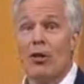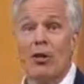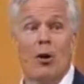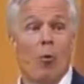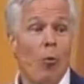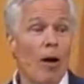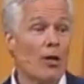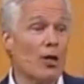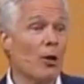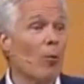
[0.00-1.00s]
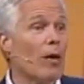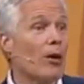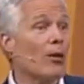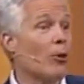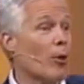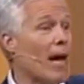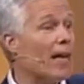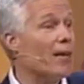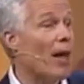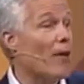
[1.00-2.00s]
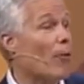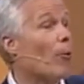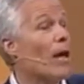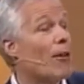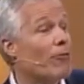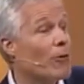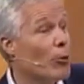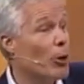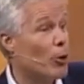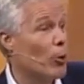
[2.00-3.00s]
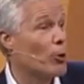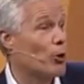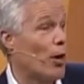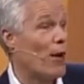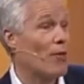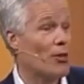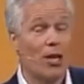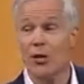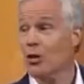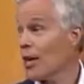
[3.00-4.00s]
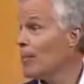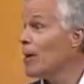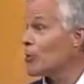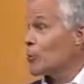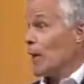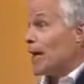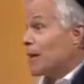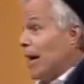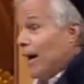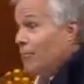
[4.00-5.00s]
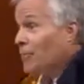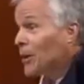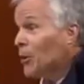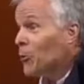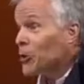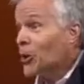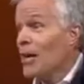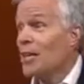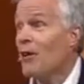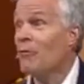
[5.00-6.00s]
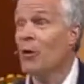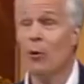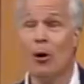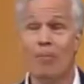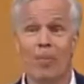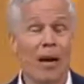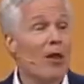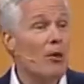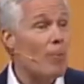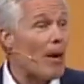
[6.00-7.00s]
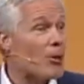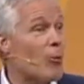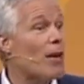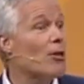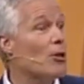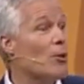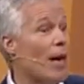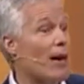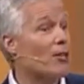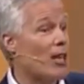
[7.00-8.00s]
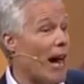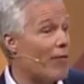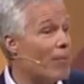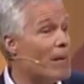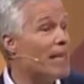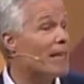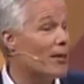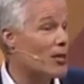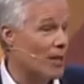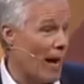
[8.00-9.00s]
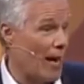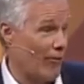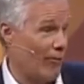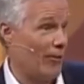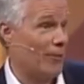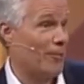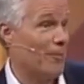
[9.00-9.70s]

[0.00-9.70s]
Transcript: us wish that we could create a life where we had fewer crucial conversations. How many of us would like that? Wouldn't you like to have fewer? The best way to do that is to have a meaningless life.